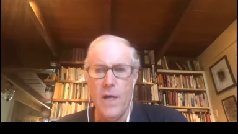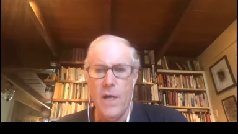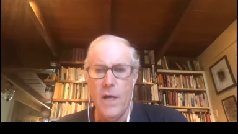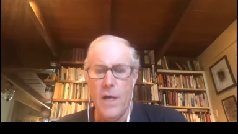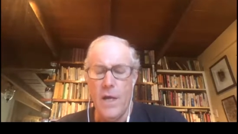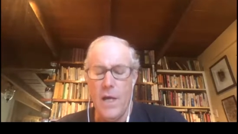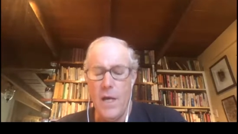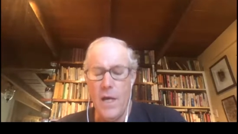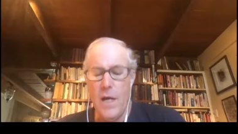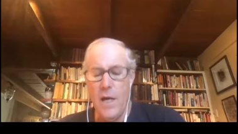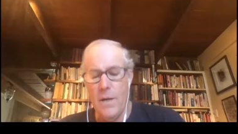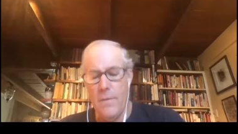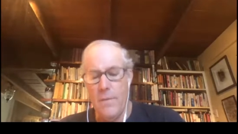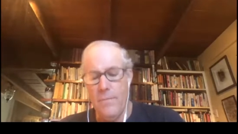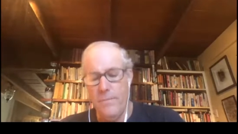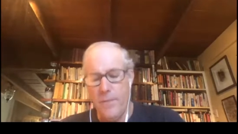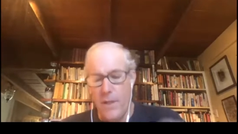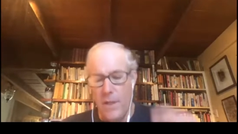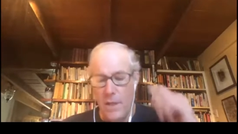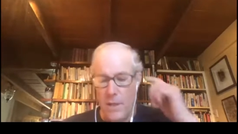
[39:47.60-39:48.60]
Um,
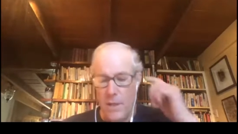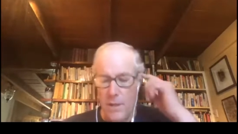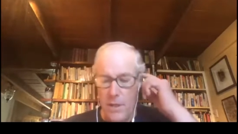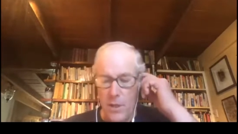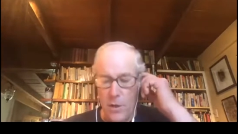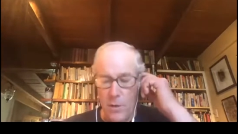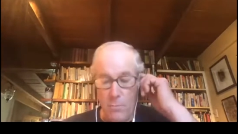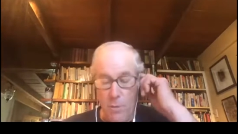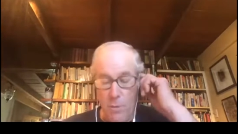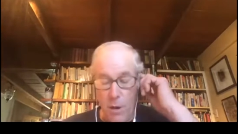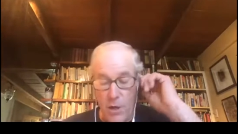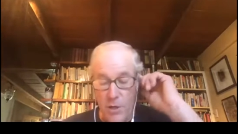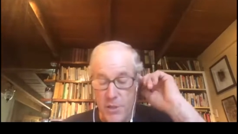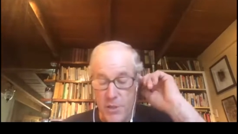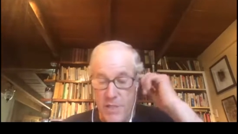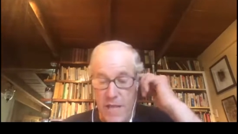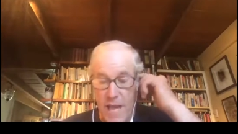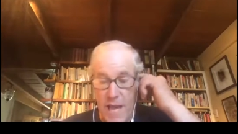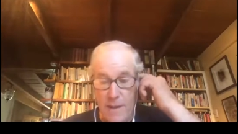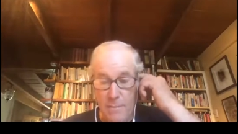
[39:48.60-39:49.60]
you know, Mark
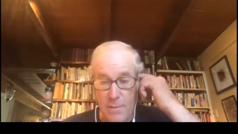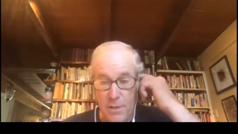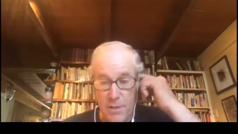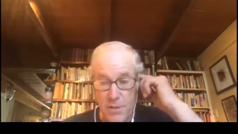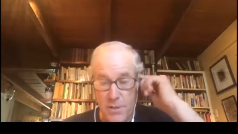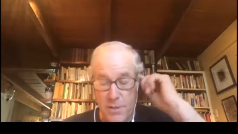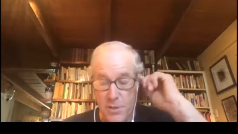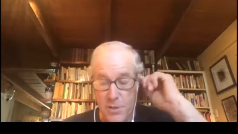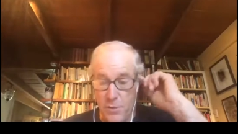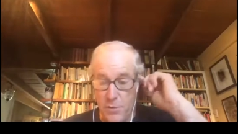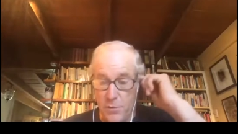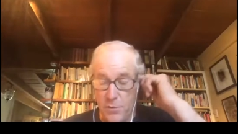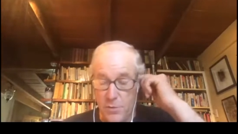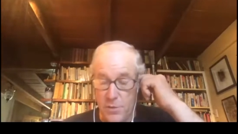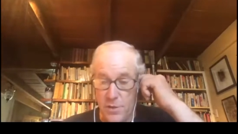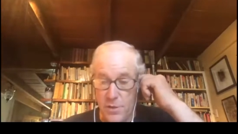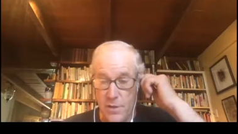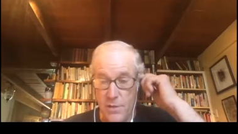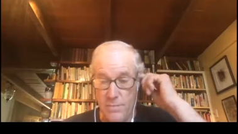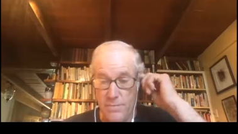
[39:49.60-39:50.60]
Stamets, who's
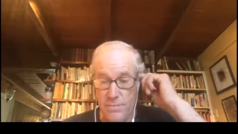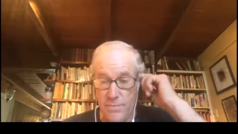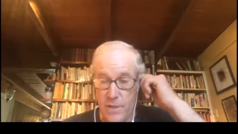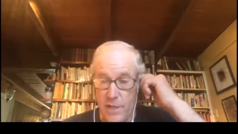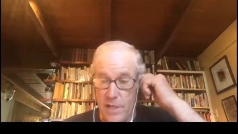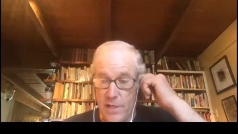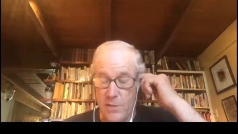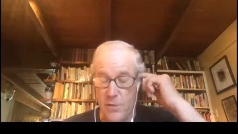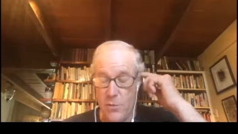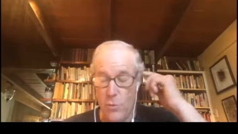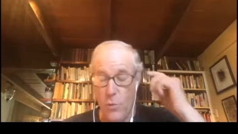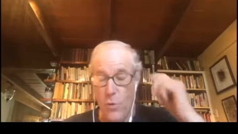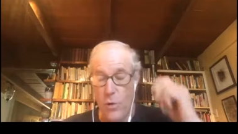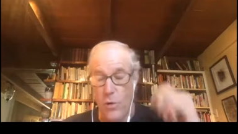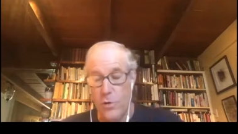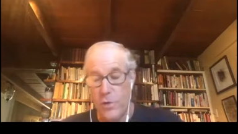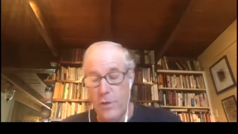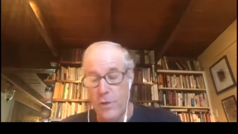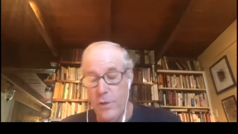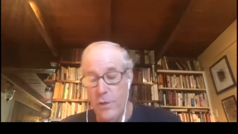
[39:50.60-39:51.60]
the he's the
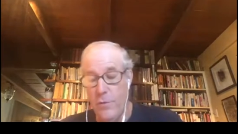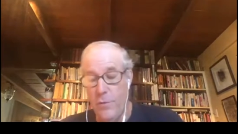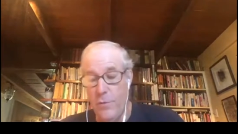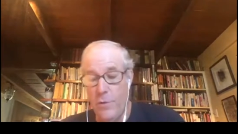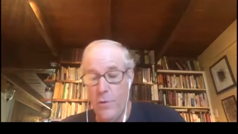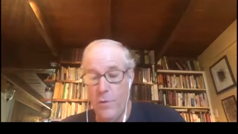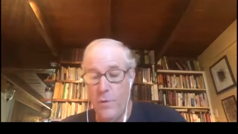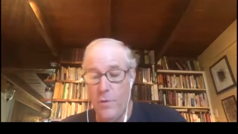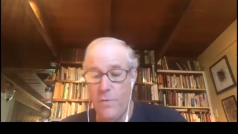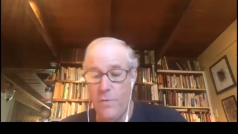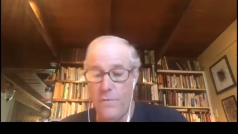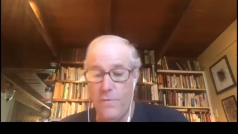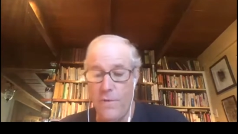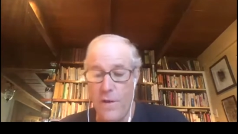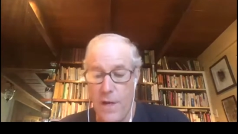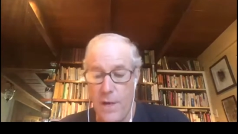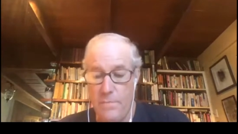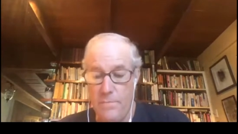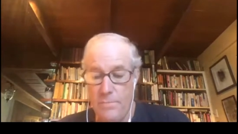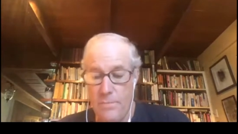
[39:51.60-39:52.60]
world guru of
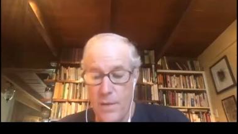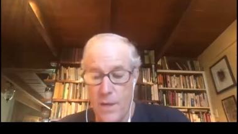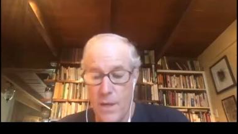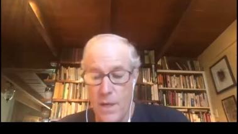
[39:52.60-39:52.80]
um,